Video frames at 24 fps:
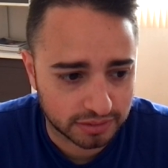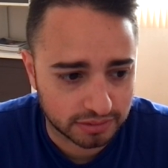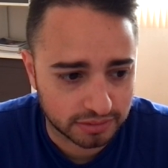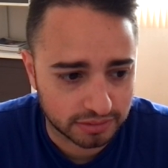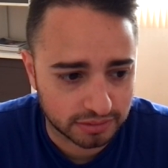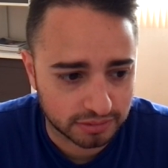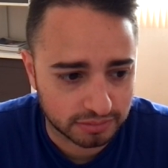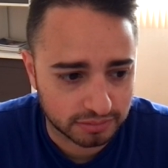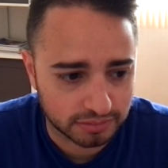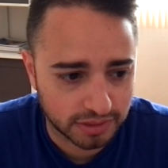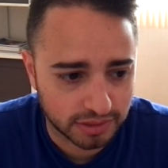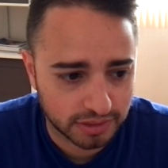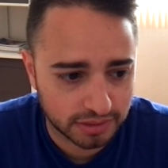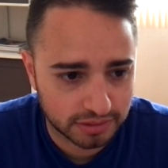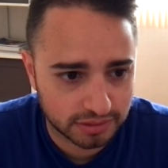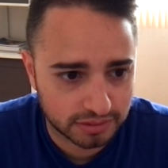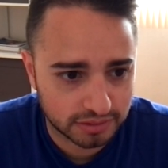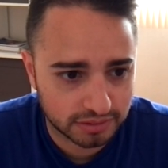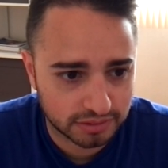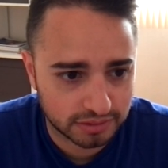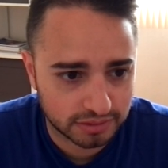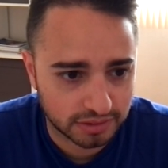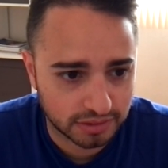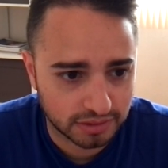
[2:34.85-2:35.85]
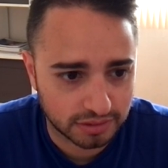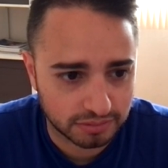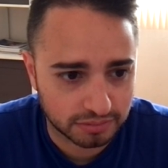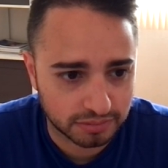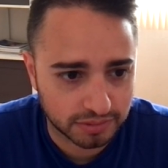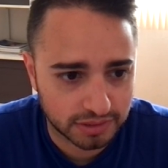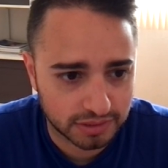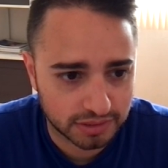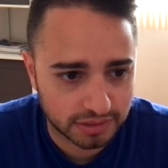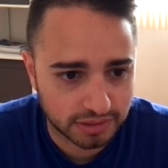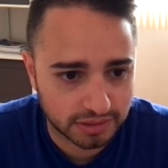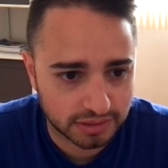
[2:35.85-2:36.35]
to the right and
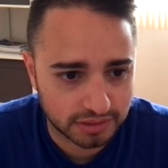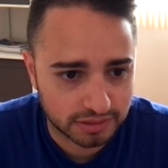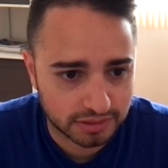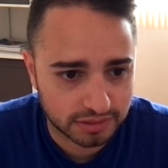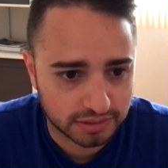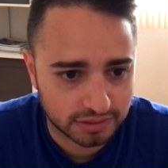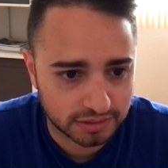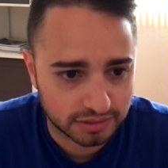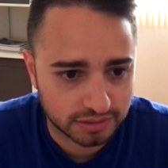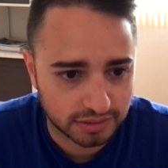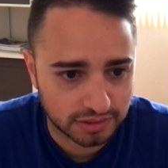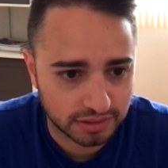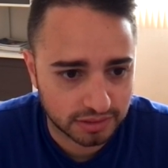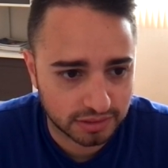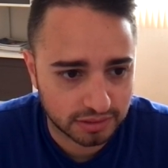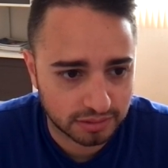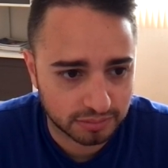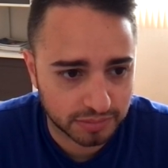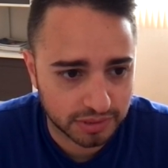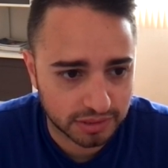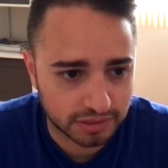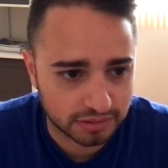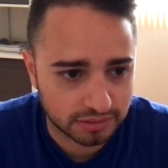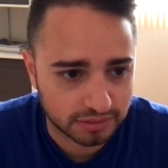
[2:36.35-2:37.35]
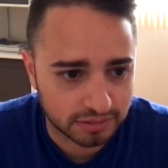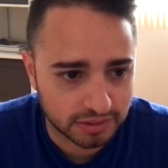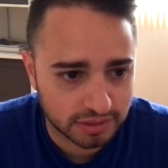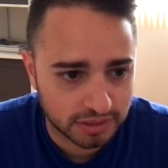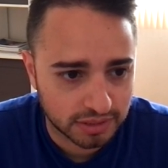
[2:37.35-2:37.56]
one that's in the middle.